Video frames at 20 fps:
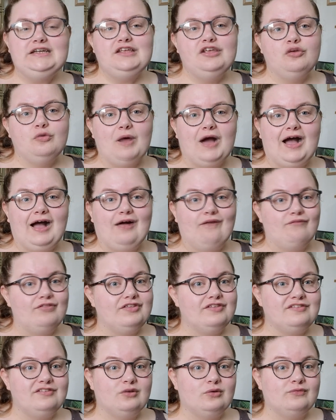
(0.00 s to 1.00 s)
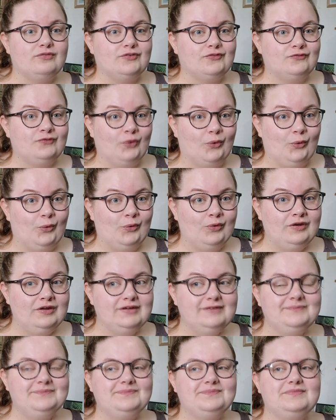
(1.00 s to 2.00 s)
you have the silver fawn,
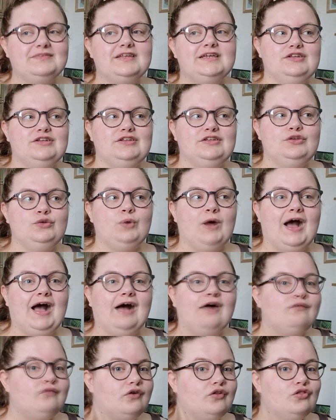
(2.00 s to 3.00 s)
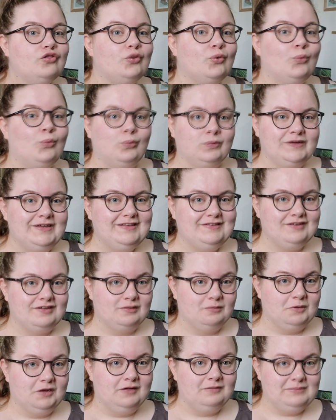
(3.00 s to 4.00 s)
you have the
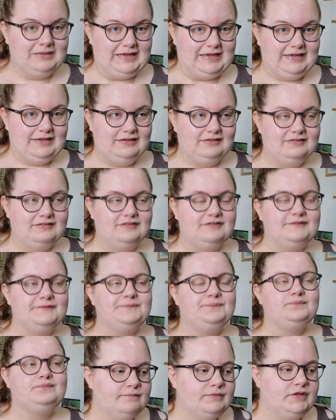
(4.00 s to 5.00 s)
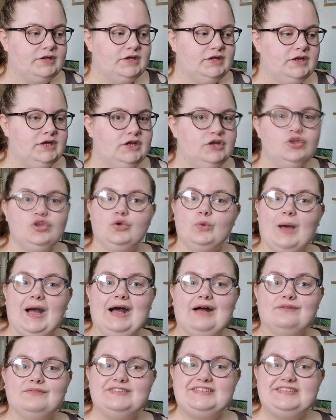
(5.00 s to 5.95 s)
wheaten Burmese, you have